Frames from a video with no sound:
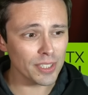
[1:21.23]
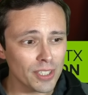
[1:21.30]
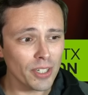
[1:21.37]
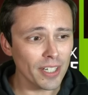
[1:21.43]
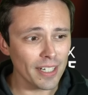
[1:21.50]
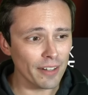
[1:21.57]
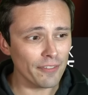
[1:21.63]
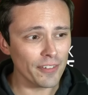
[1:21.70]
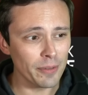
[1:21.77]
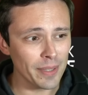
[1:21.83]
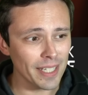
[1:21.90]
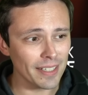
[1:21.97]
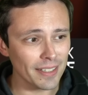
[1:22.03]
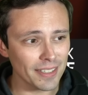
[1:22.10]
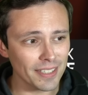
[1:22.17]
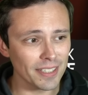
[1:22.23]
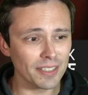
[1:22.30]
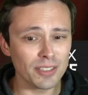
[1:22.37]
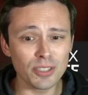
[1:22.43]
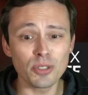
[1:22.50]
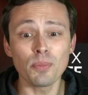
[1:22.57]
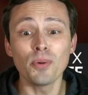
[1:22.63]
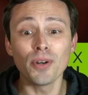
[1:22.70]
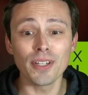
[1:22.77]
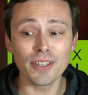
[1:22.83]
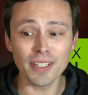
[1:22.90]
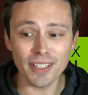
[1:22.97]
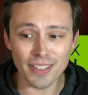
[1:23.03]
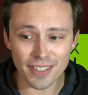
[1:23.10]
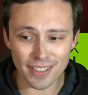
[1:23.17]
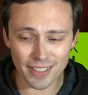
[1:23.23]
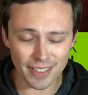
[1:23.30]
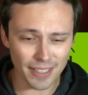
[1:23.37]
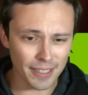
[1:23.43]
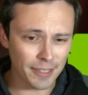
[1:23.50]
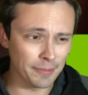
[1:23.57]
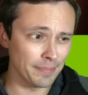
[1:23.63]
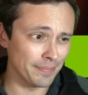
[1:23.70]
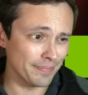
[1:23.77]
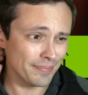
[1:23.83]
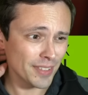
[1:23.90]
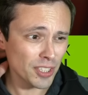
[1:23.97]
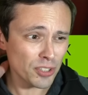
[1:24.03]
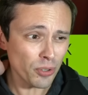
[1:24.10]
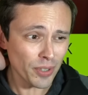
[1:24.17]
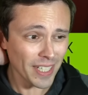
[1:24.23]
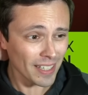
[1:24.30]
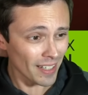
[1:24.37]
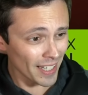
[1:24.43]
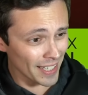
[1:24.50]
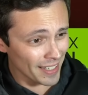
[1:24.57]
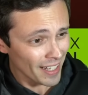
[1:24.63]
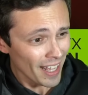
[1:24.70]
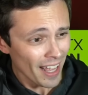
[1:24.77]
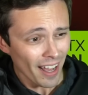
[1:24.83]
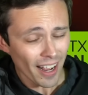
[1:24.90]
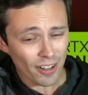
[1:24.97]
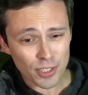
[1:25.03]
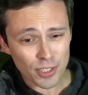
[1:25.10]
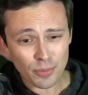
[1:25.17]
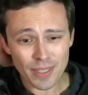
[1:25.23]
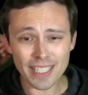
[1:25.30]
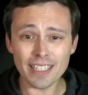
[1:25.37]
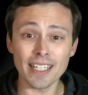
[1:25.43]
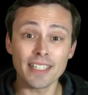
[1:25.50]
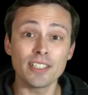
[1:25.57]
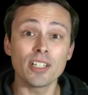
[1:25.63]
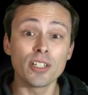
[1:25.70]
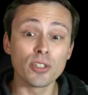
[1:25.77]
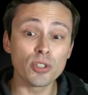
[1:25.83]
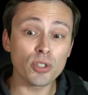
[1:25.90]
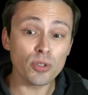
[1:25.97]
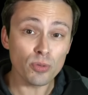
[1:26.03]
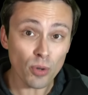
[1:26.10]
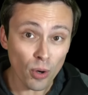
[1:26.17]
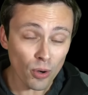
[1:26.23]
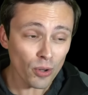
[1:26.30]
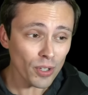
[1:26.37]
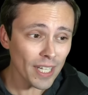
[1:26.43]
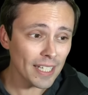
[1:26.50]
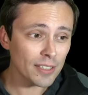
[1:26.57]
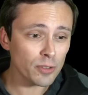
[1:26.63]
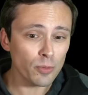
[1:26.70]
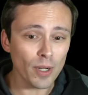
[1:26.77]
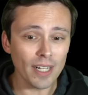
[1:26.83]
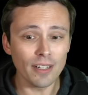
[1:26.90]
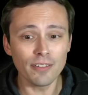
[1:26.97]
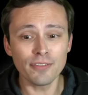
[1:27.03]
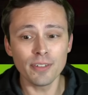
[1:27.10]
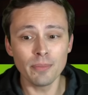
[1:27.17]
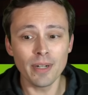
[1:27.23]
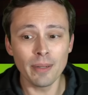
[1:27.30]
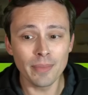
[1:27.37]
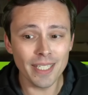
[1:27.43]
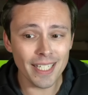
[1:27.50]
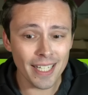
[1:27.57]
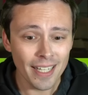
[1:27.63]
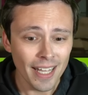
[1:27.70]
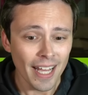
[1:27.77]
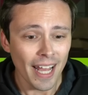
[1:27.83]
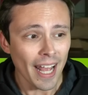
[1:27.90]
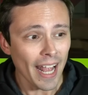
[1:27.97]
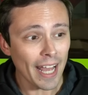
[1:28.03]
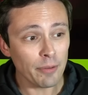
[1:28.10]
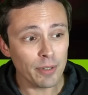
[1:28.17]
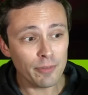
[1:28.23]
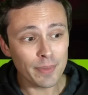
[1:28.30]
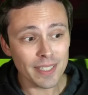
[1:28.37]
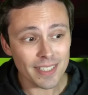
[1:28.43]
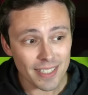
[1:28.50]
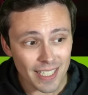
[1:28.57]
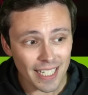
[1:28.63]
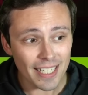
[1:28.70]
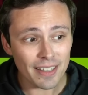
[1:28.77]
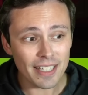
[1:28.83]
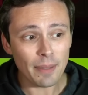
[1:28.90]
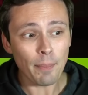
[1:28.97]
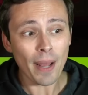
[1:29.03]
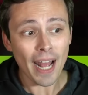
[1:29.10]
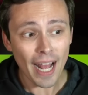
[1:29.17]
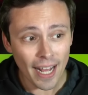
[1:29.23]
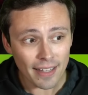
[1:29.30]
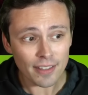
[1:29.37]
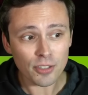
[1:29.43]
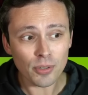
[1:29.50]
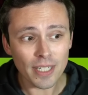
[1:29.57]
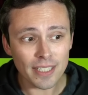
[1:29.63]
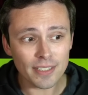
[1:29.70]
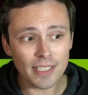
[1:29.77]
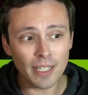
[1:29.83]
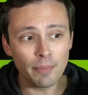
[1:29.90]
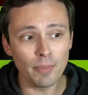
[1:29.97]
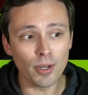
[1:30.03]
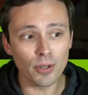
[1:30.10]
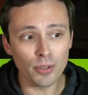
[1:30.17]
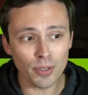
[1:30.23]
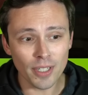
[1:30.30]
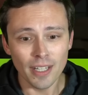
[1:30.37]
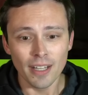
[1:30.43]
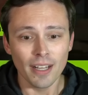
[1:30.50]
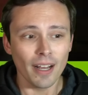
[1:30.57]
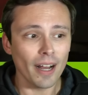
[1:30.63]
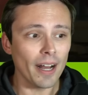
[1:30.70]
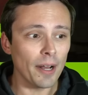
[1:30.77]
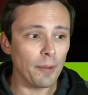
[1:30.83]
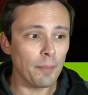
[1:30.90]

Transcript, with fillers: good enough for me to, to, to support the the um, the storyline. I really liked Control as well from Remedy, and we've been seeing the path tracing mode uh,